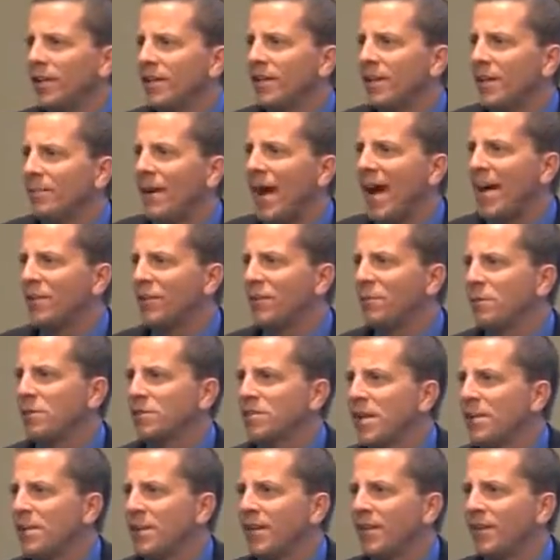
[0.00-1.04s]
in the bathroom or
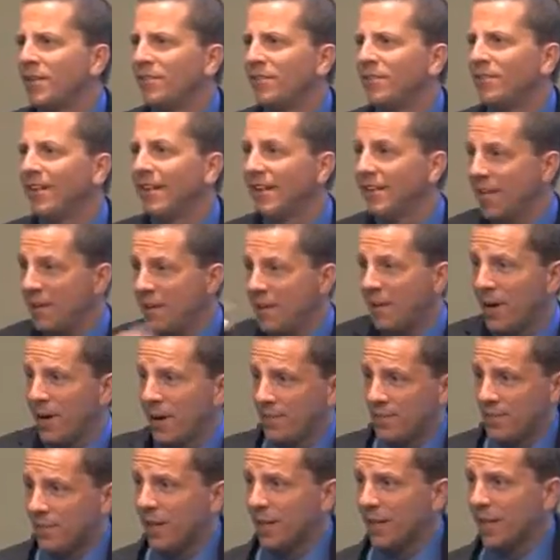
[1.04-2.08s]
something, Anybody
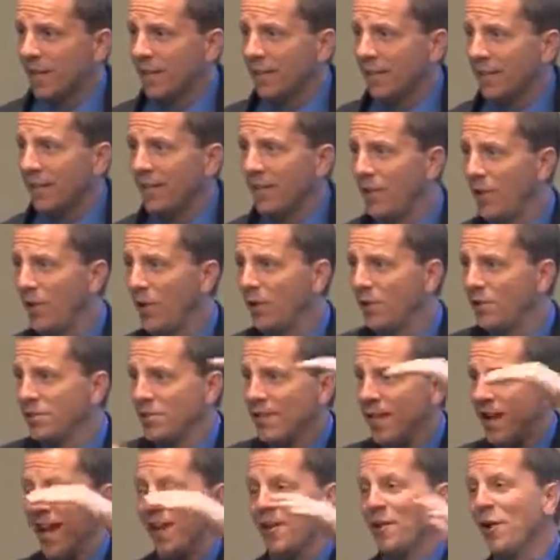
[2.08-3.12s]
ever saw that?
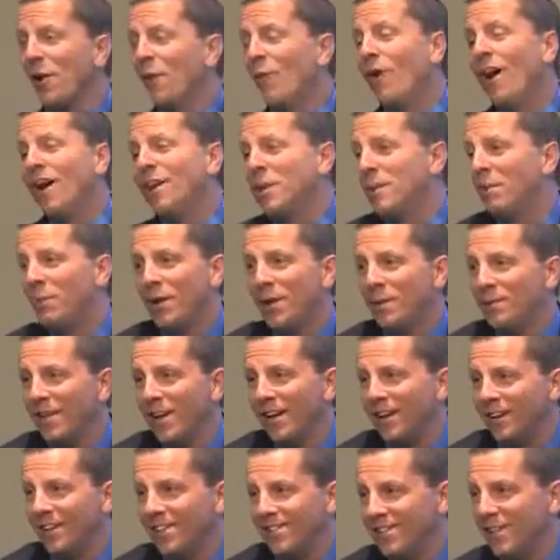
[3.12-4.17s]
I don't know why they put them
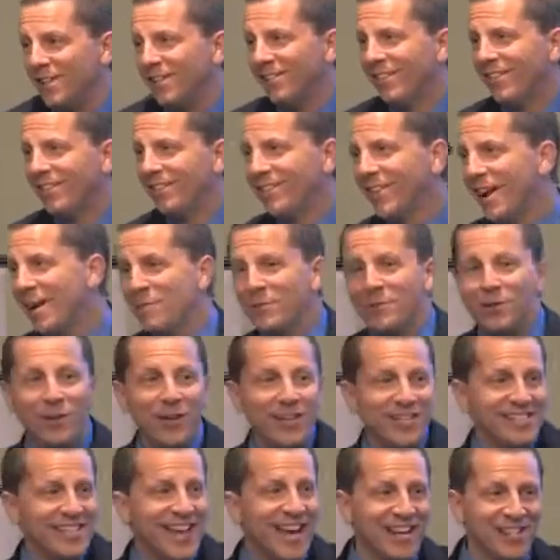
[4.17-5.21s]
there, because, I'm
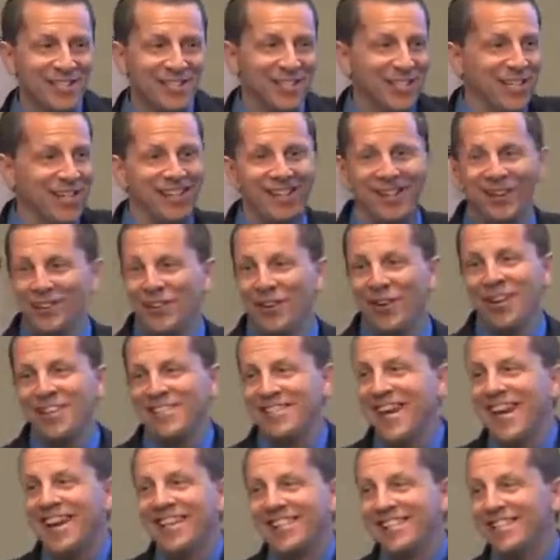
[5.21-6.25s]
30 seconds in
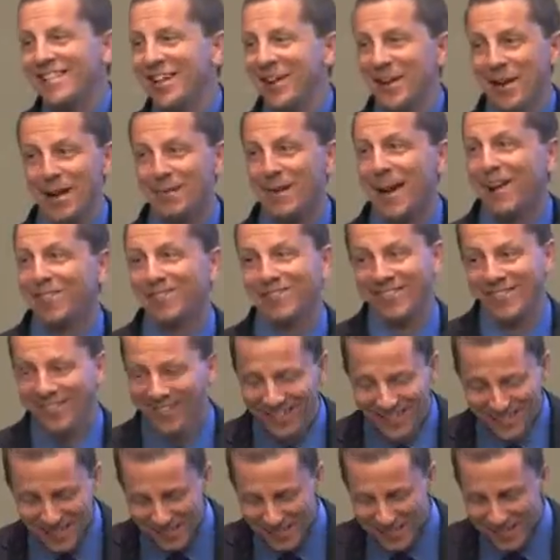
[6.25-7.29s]
there and I'm out.
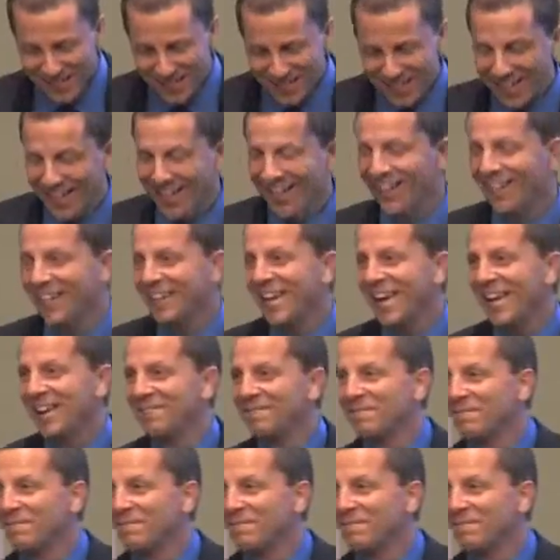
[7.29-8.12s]
Okay?